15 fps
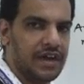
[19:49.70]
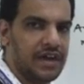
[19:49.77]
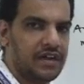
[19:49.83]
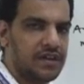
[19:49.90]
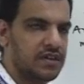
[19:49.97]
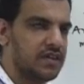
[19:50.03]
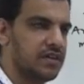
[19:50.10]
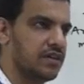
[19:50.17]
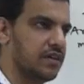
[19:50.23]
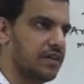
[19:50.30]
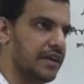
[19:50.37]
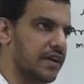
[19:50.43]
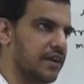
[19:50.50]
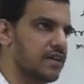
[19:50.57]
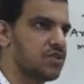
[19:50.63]
and
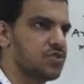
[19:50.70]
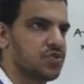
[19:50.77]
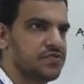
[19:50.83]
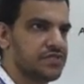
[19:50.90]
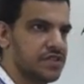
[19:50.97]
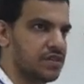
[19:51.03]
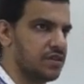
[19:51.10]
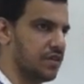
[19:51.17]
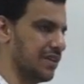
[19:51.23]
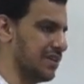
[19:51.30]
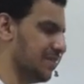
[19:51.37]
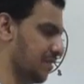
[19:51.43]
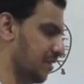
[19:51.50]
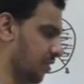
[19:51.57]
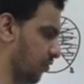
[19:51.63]
radius of circle
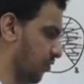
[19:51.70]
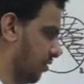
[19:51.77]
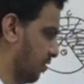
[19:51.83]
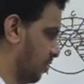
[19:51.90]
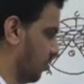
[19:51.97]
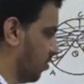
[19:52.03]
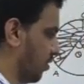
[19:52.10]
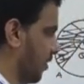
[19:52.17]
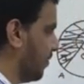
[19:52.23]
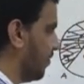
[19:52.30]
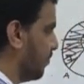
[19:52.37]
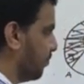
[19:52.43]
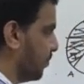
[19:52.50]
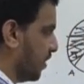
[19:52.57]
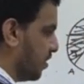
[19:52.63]
is given.
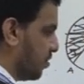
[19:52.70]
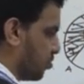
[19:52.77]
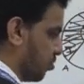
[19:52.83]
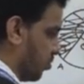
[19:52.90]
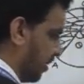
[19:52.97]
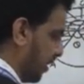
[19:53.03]
Okay, so